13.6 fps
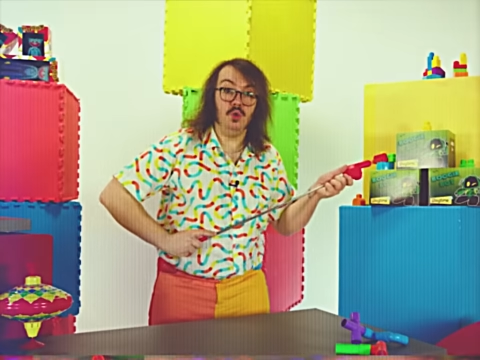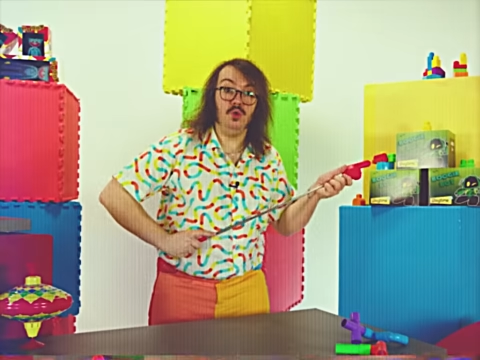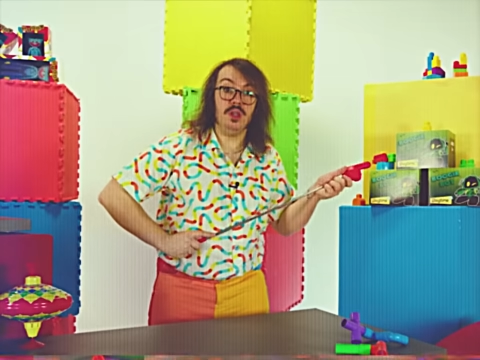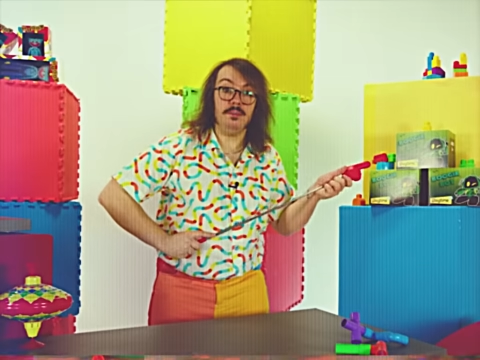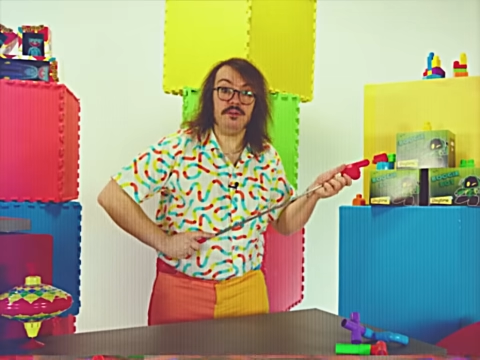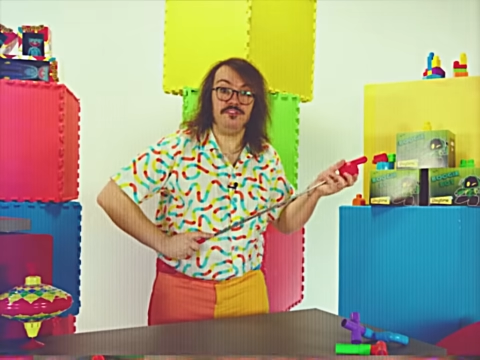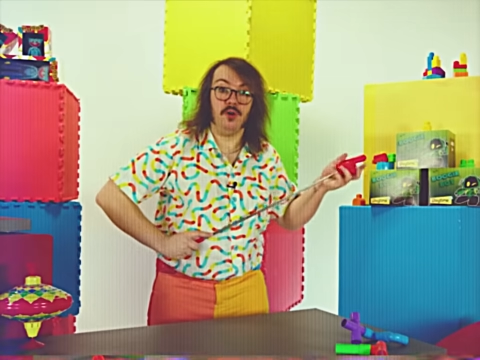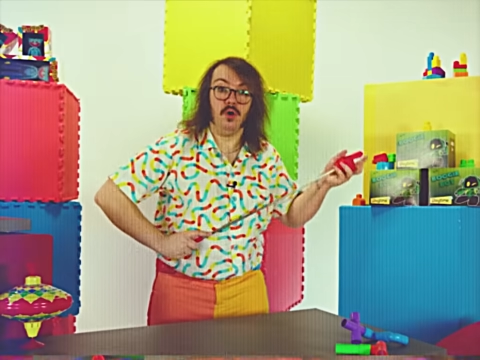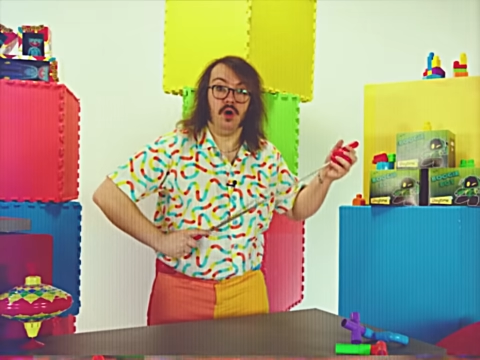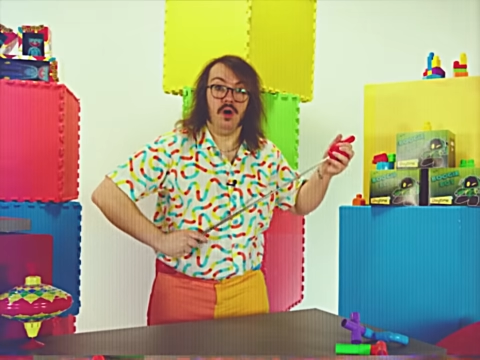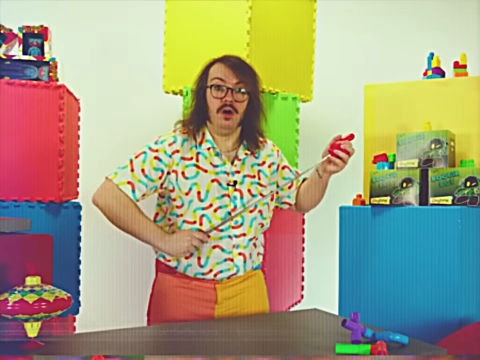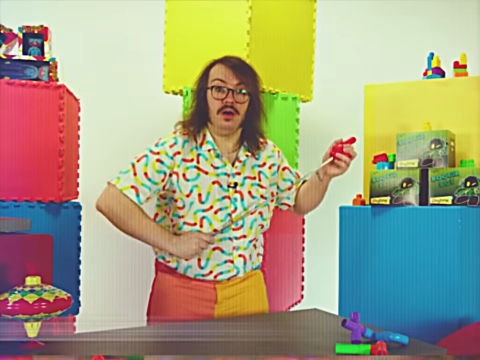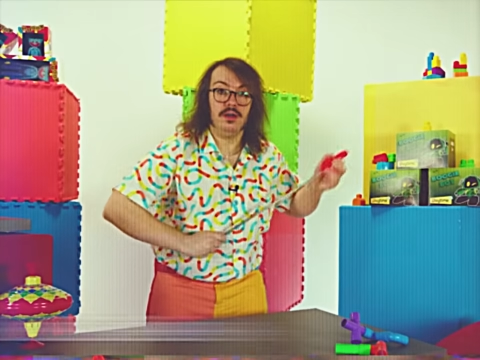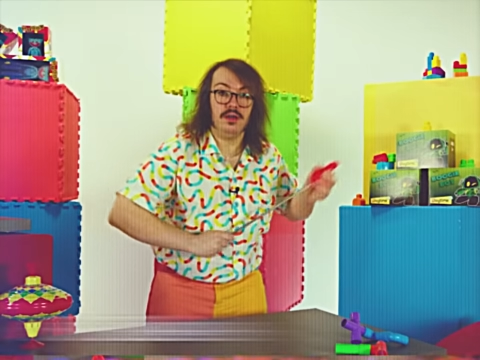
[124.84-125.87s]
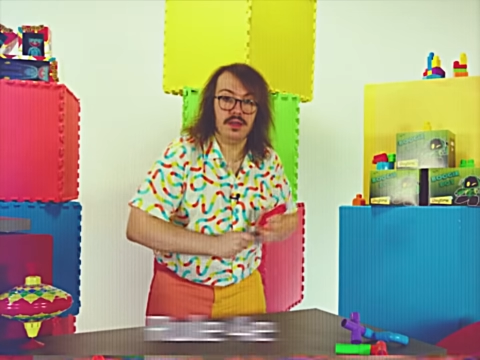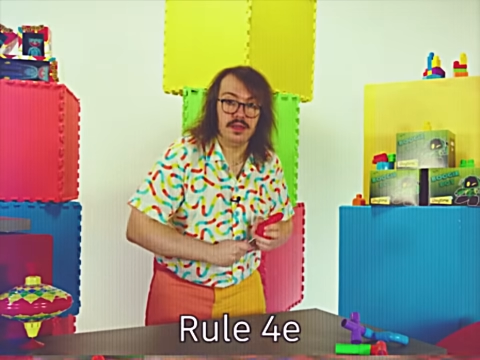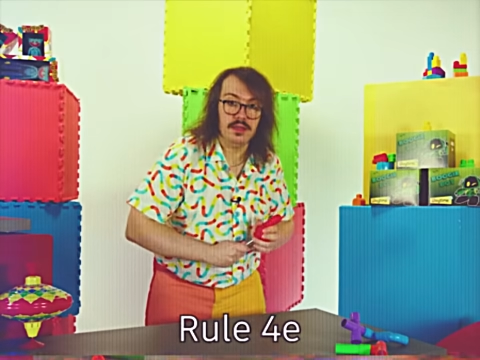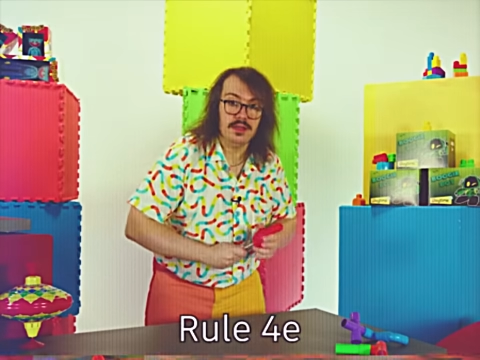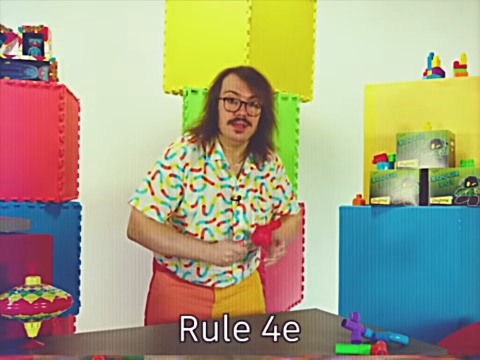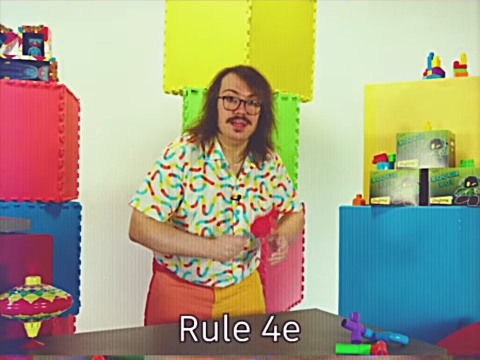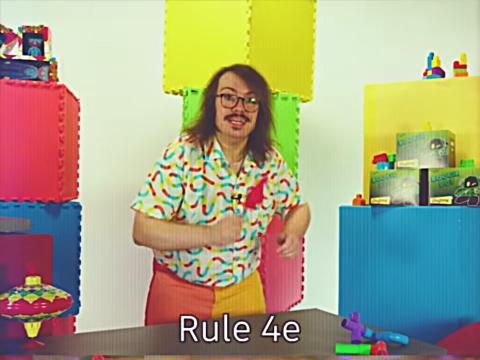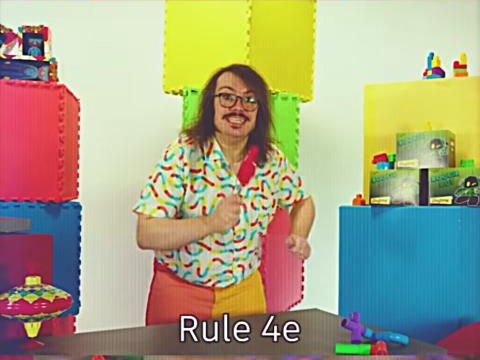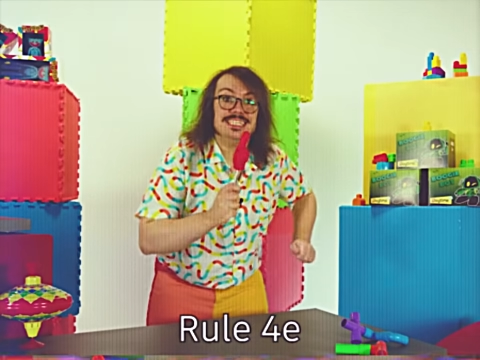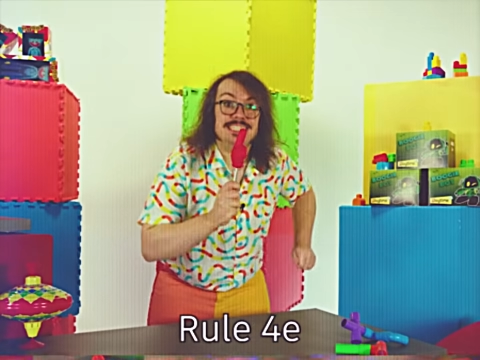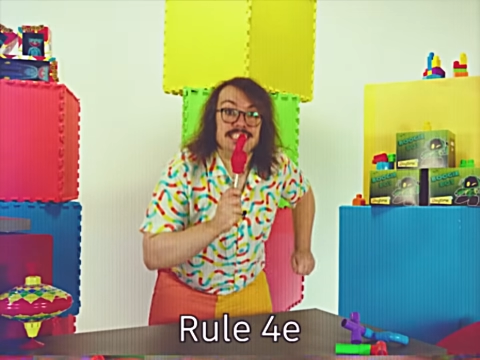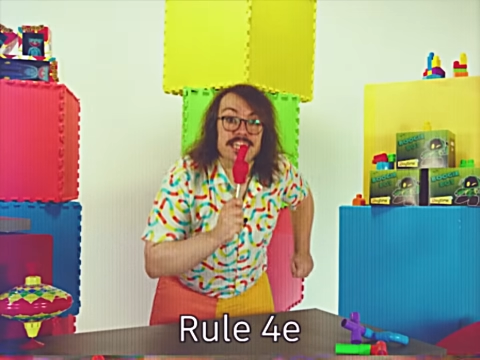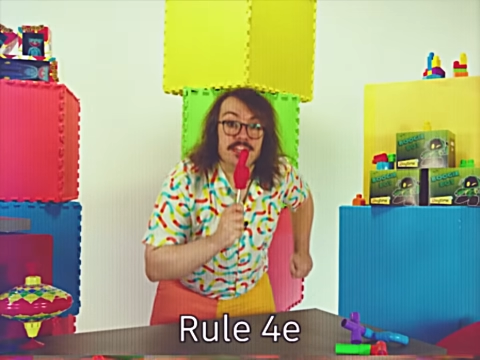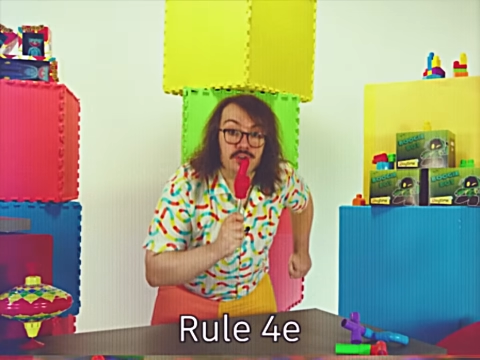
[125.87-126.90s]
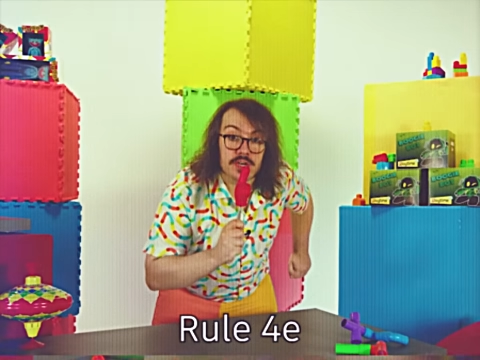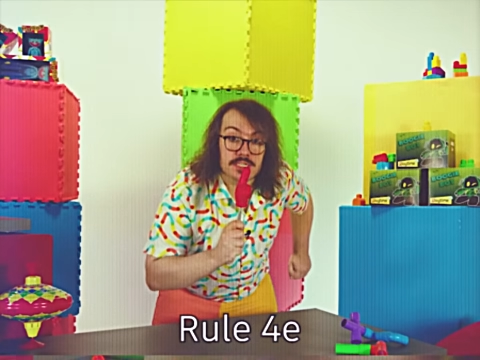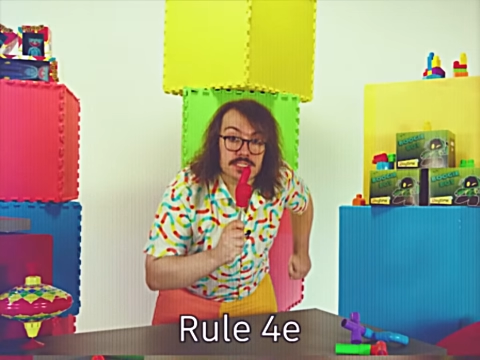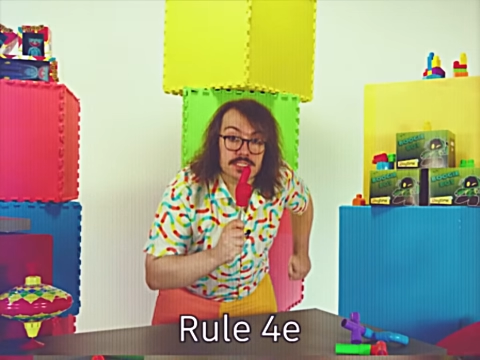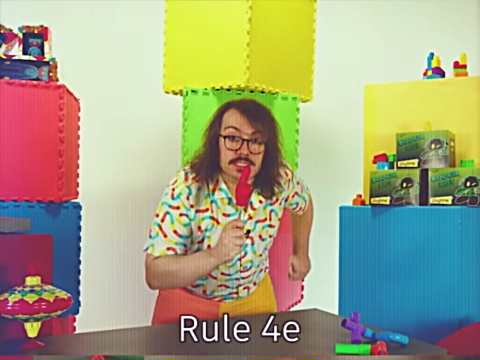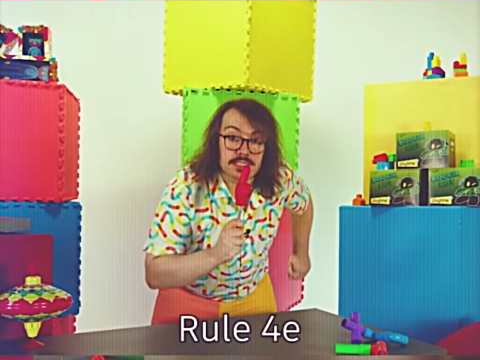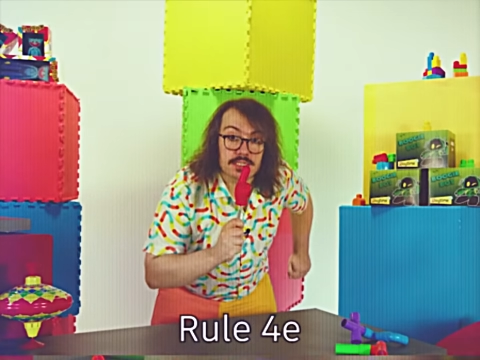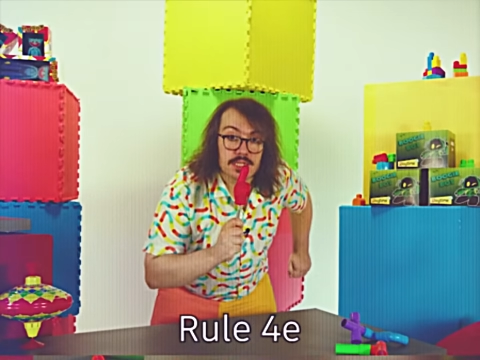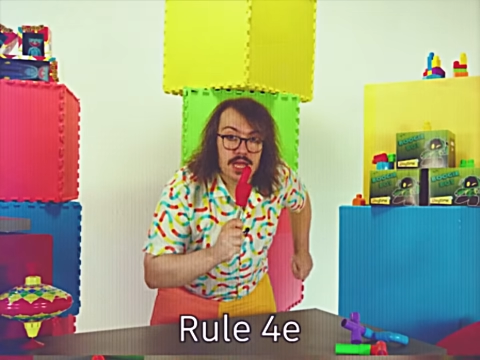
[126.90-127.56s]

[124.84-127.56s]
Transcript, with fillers: Rule number four, secrets.